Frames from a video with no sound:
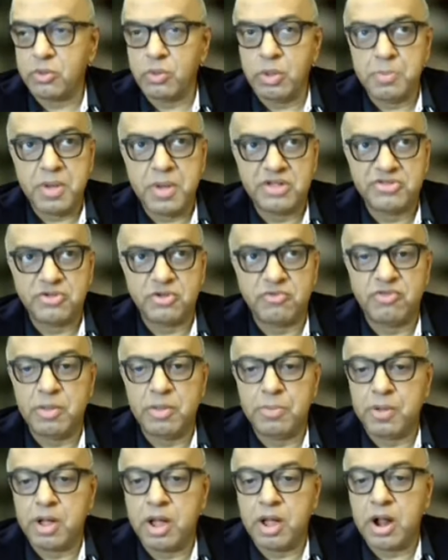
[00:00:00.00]
We passed on
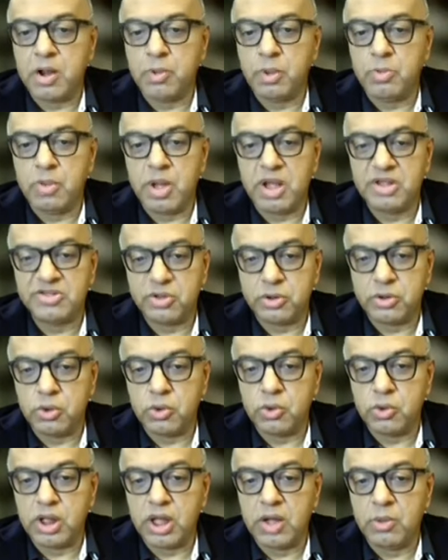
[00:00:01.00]
Flipkart, we passed on
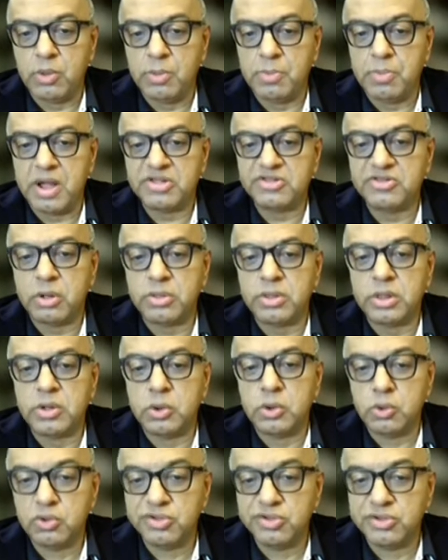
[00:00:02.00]
Ola, we passed on the
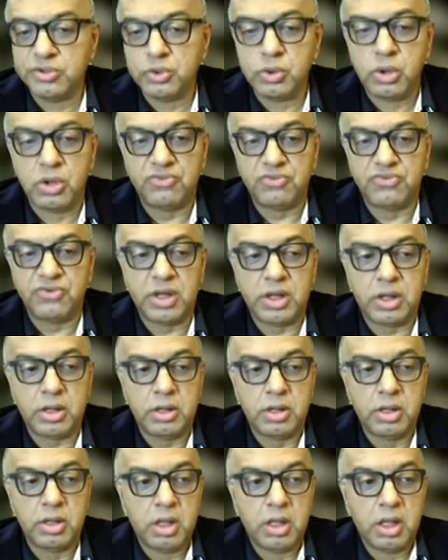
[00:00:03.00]
who's who of uh,
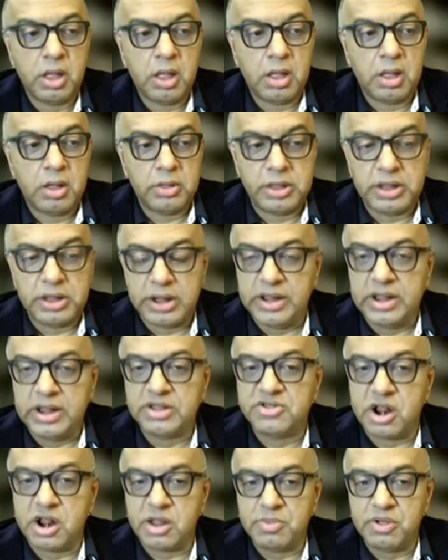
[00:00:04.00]
the Indian
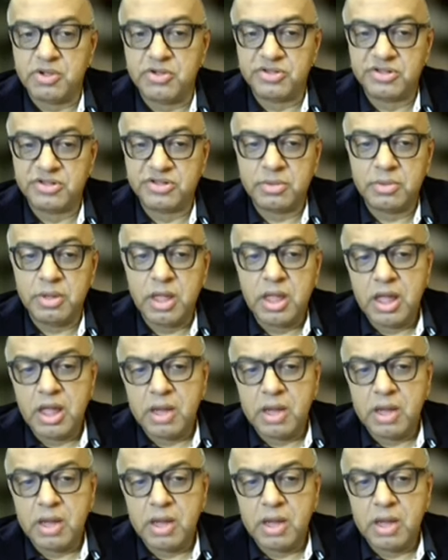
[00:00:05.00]
startup ecosystem.